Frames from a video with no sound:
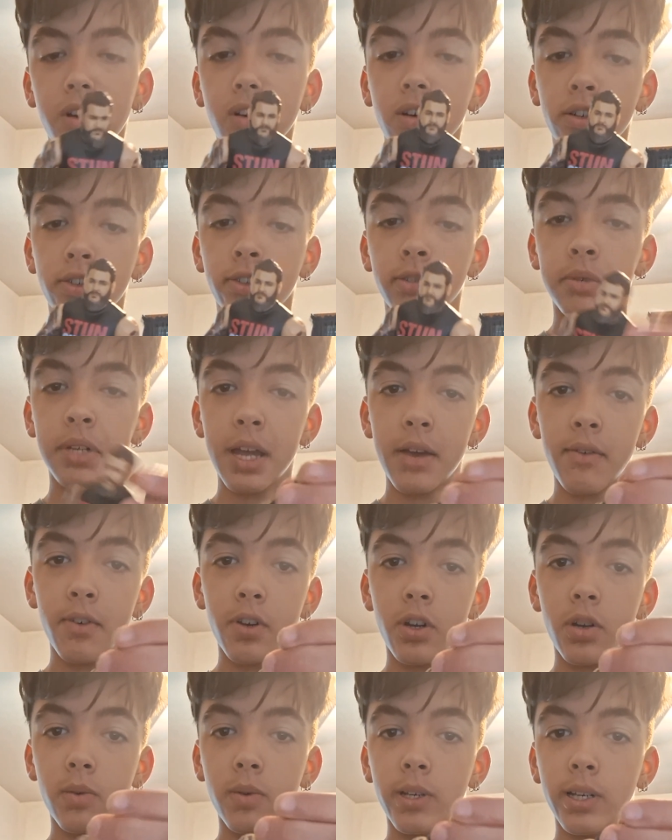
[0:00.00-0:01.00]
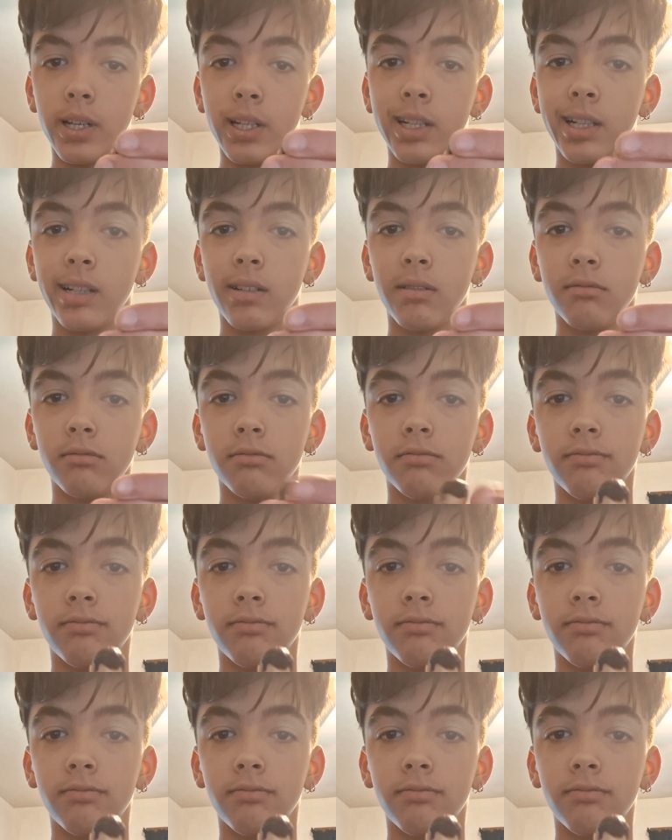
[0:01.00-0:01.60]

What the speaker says: awesome Kevin Owens.